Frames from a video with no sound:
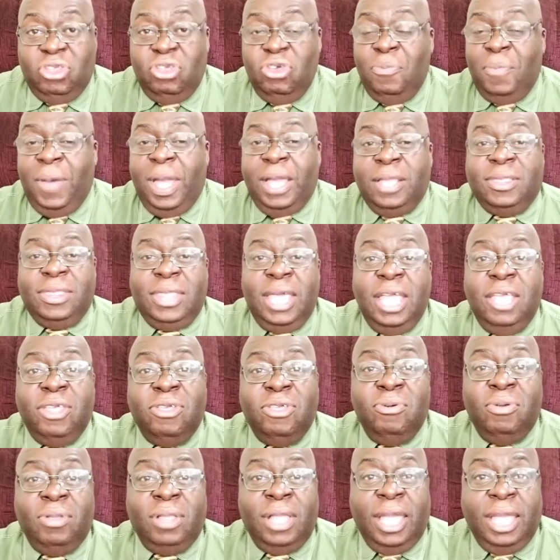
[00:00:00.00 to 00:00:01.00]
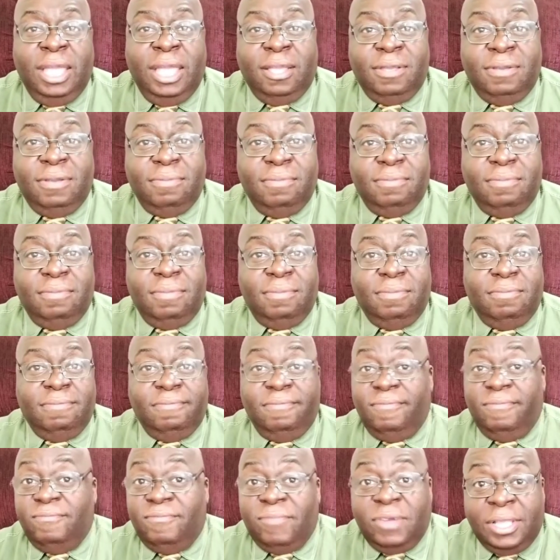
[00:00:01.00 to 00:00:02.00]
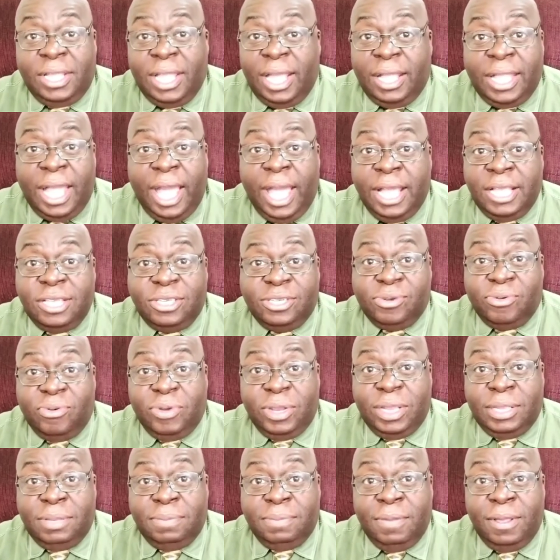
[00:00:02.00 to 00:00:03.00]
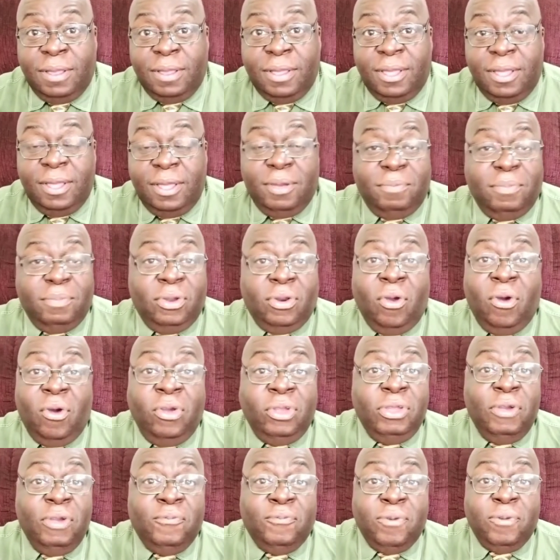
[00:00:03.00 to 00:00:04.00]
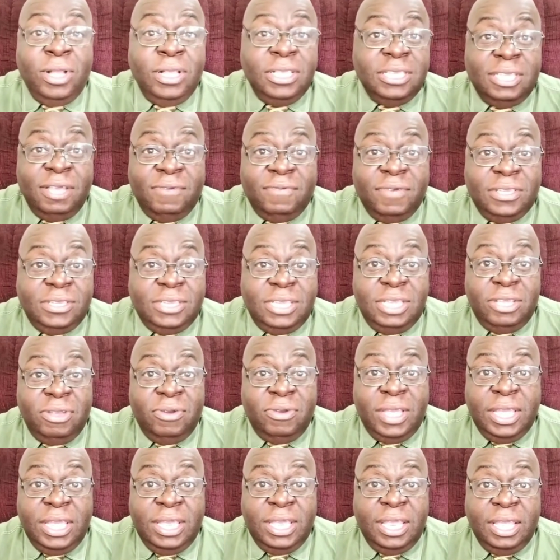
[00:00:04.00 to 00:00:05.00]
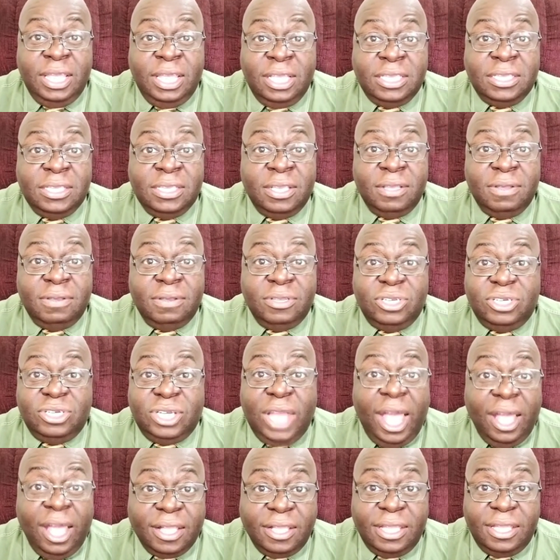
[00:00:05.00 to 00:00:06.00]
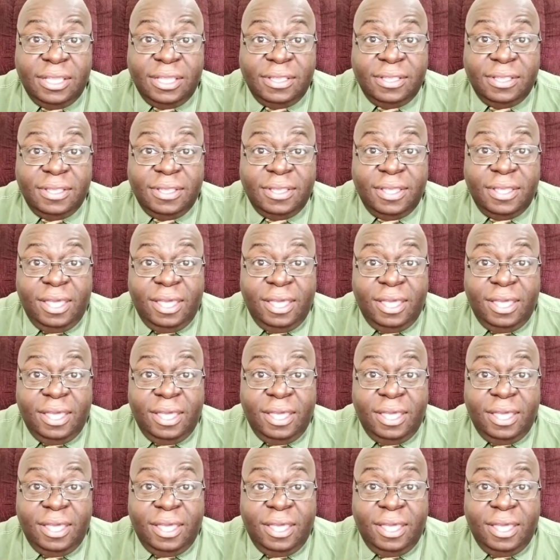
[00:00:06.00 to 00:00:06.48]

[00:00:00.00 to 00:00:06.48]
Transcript: You might think you like vanilla ice cream. But all your friends ever see you eating is chocolate.